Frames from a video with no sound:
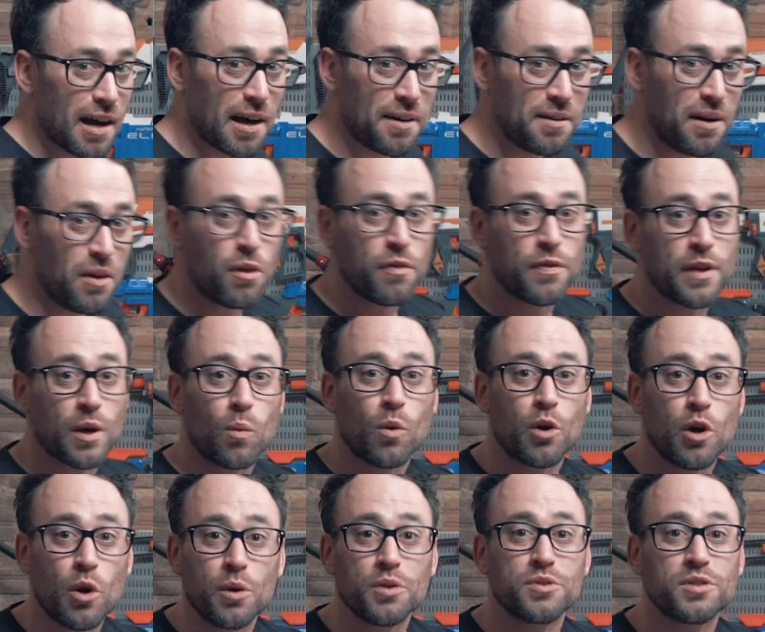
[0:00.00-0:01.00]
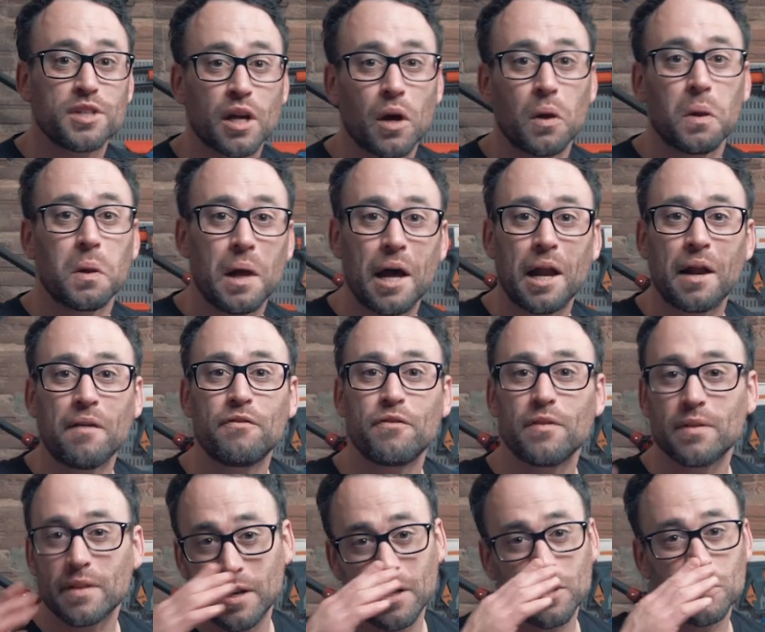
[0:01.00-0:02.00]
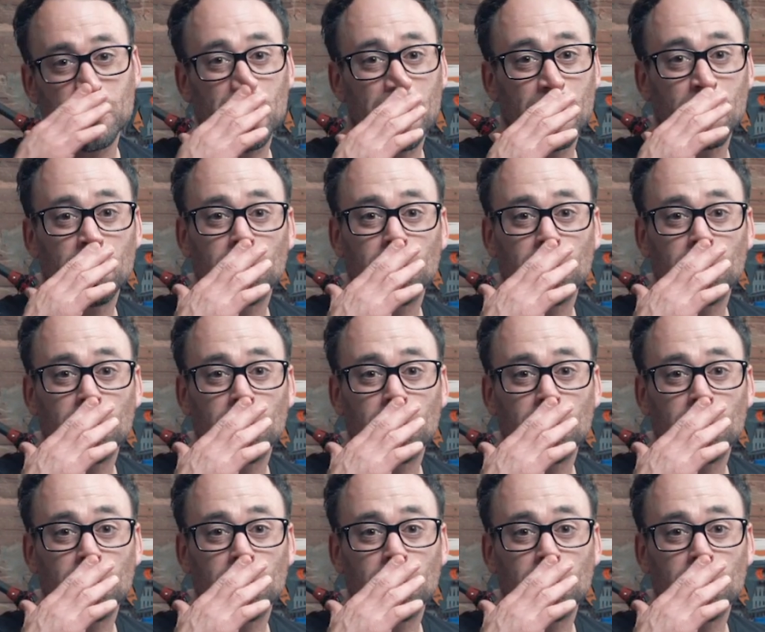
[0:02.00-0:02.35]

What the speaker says: Another thing we're noticing a lot of that is